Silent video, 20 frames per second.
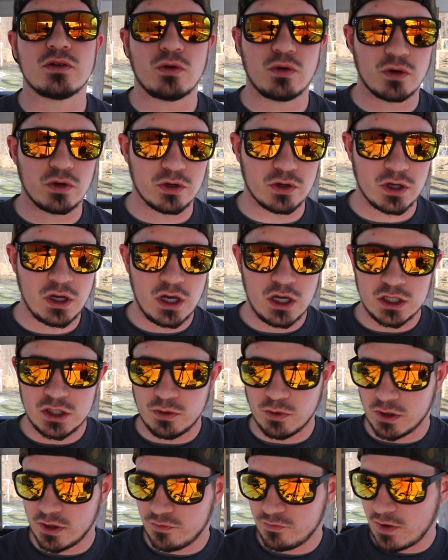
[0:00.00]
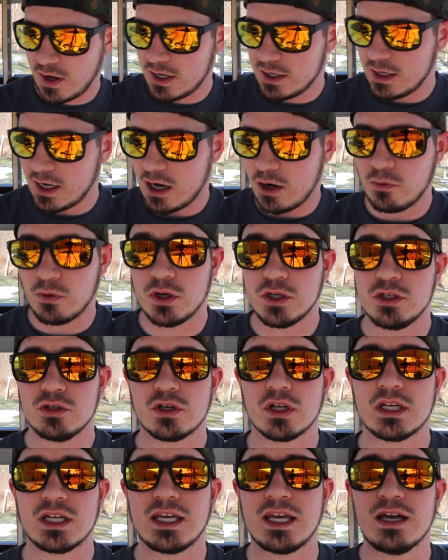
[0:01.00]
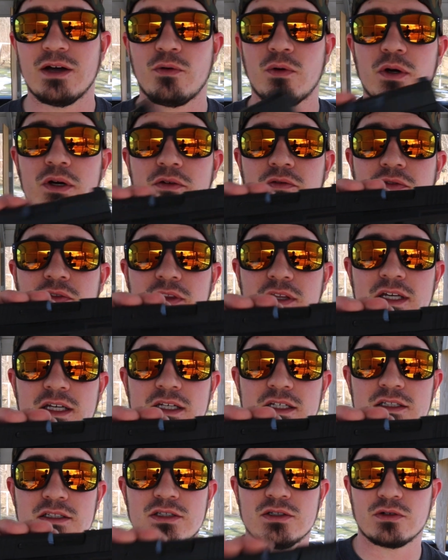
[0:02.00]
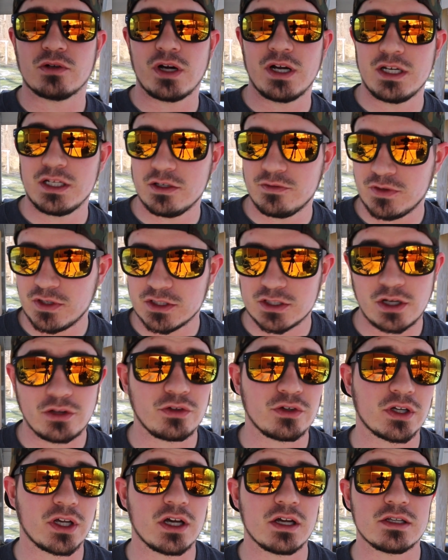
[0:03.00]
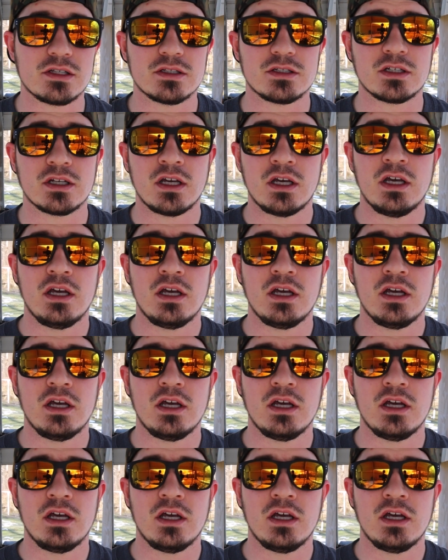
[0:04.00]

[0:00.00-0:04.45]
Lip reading: or you want to find out where you can get one of these or any of these other guns,